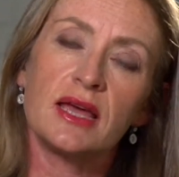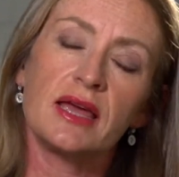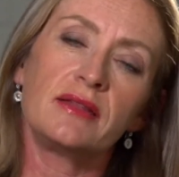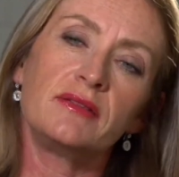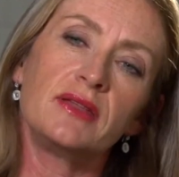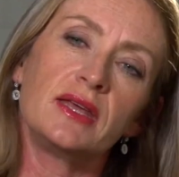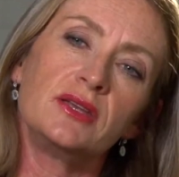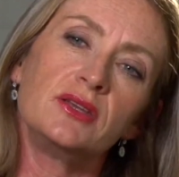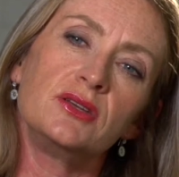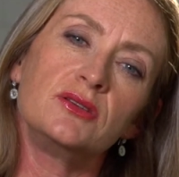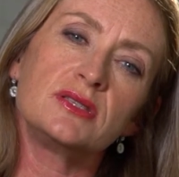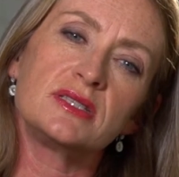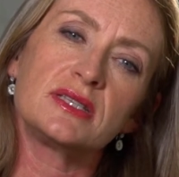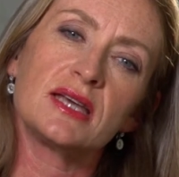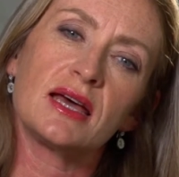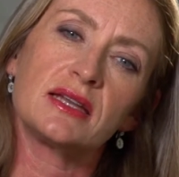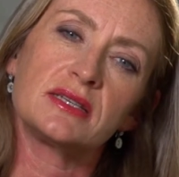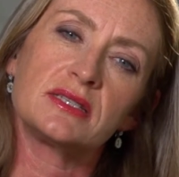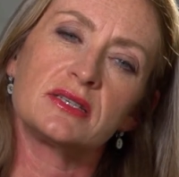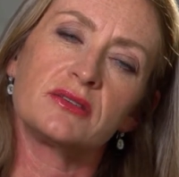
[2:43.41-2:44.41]
and then you
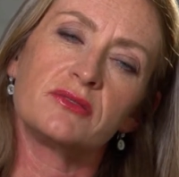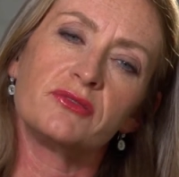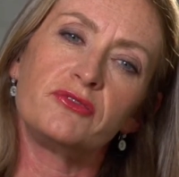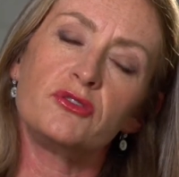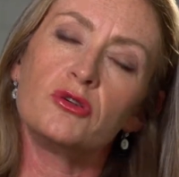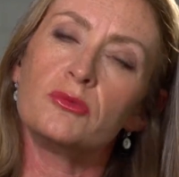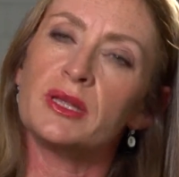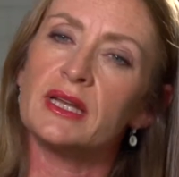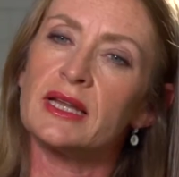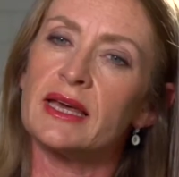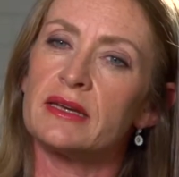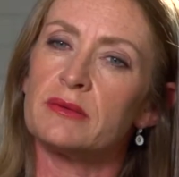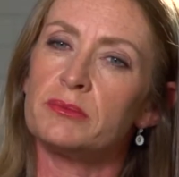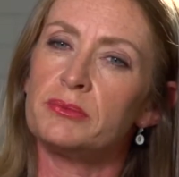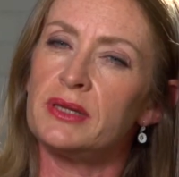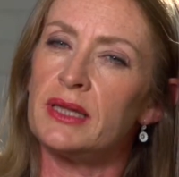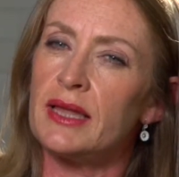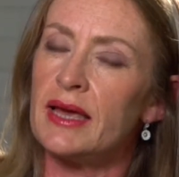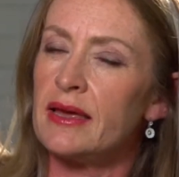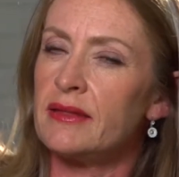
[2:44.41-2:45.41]
start to formulate a
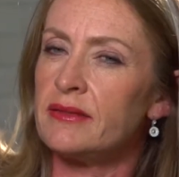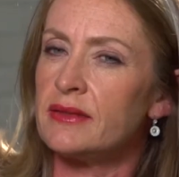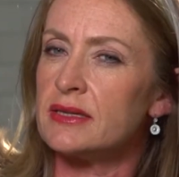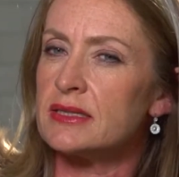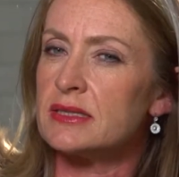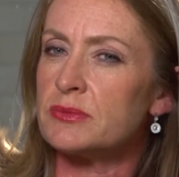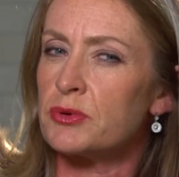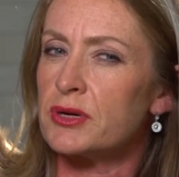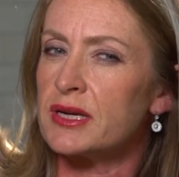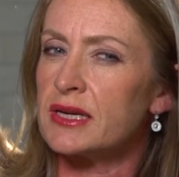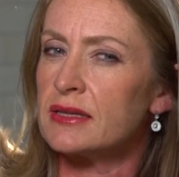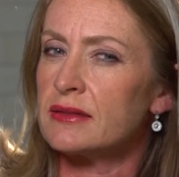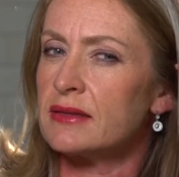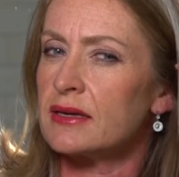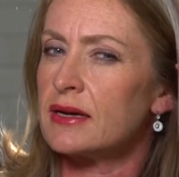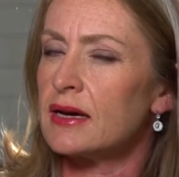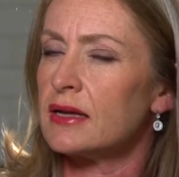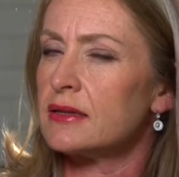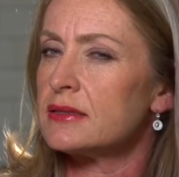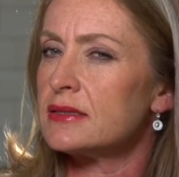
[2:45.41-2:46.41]
plan that is bringing the
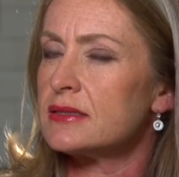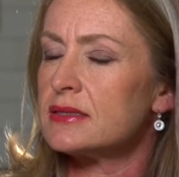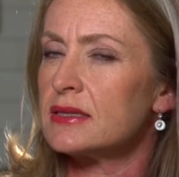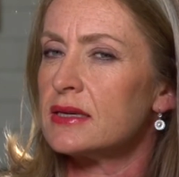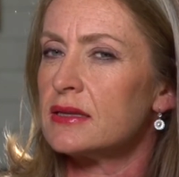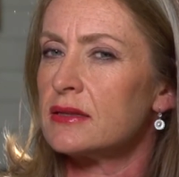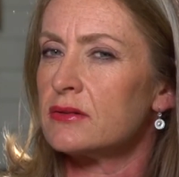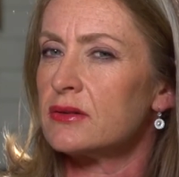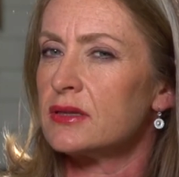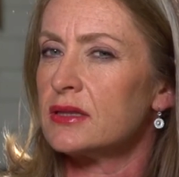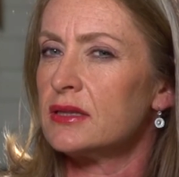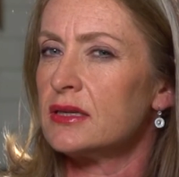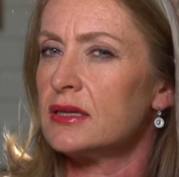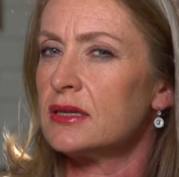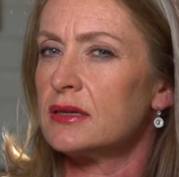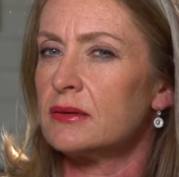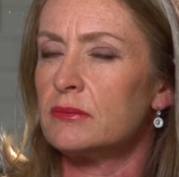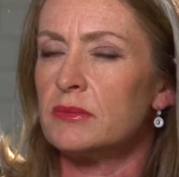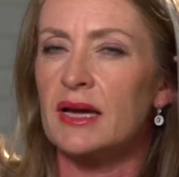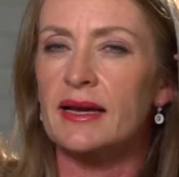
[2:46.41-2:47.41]
colours together. I think
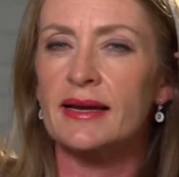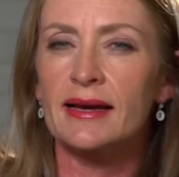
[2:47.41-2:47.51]
a